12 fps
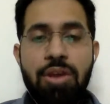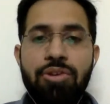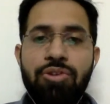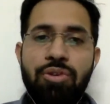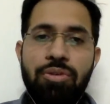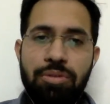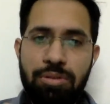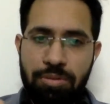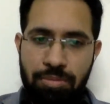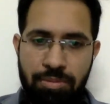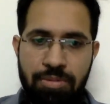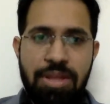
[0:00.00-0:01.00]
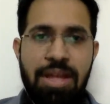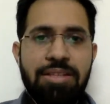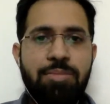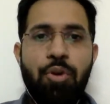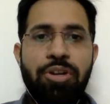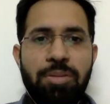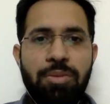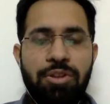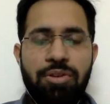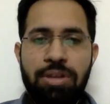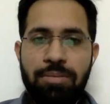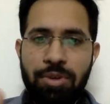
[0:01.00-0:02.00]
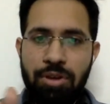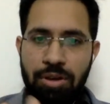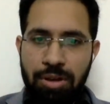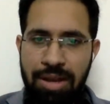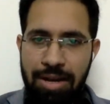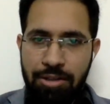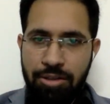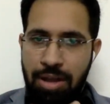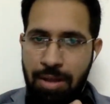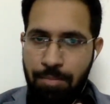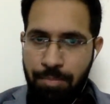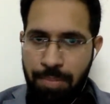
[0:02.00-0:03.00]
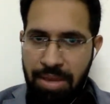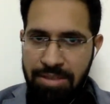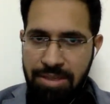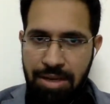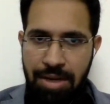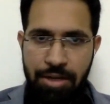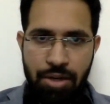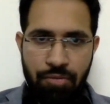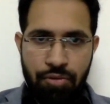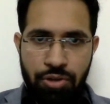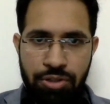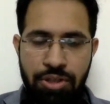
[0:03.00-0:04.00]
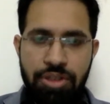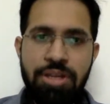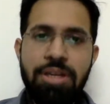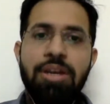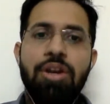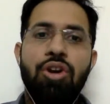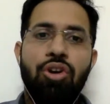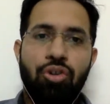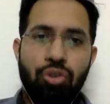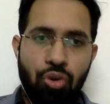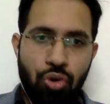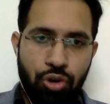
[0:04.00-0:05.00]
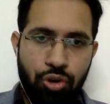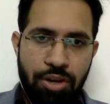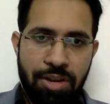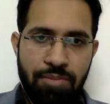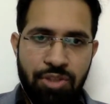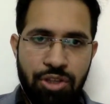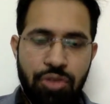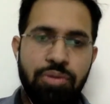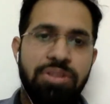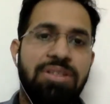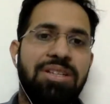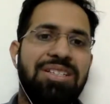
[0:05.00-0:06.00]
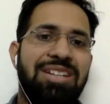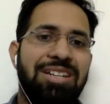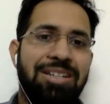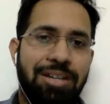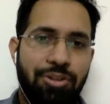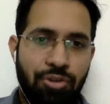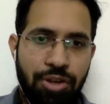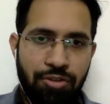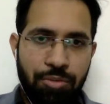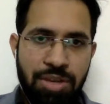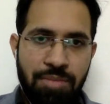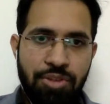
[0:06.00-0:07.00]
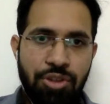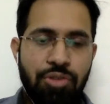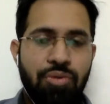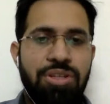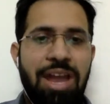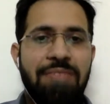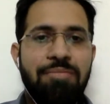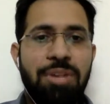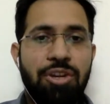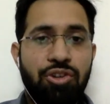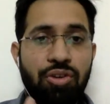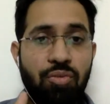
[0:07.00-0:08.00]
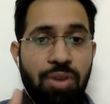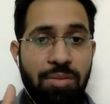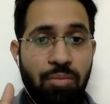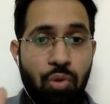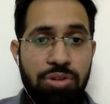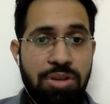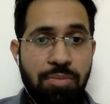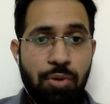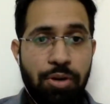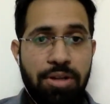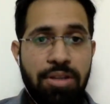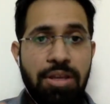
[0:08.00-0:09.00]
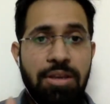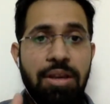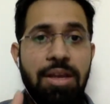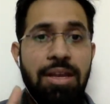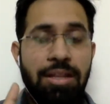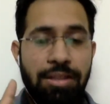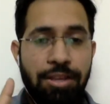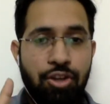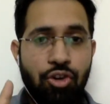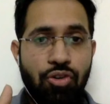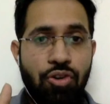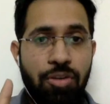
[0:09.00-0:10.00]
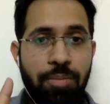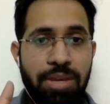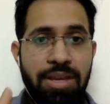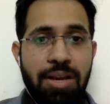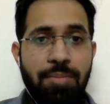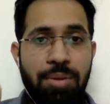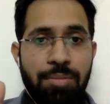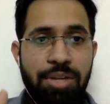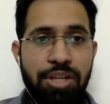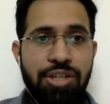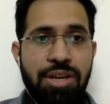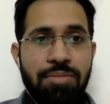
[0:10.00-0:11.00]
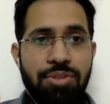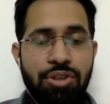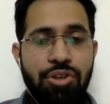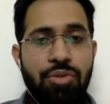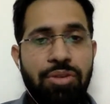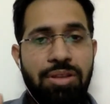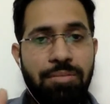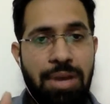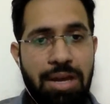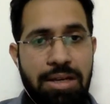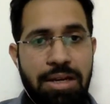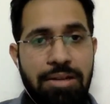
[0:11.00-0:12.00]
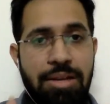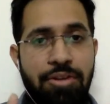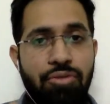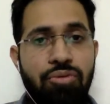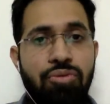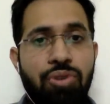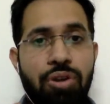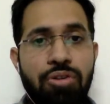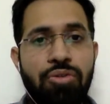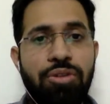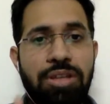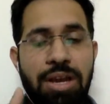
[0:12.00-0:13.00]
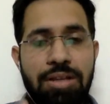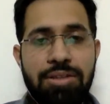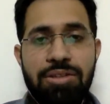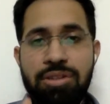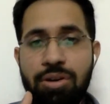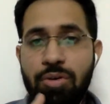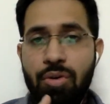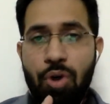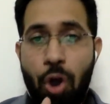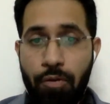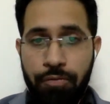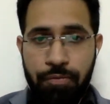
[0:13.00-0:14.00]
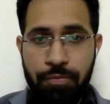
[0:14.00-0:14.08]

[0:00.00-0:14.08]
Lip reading: So That's point number three. Get a basic idea of neurosurgery, go to your MCQs, study retrograde from your MCQs, and make sure one of the most important thing, there should not be a published MCQ in the market that you do not know the answer of.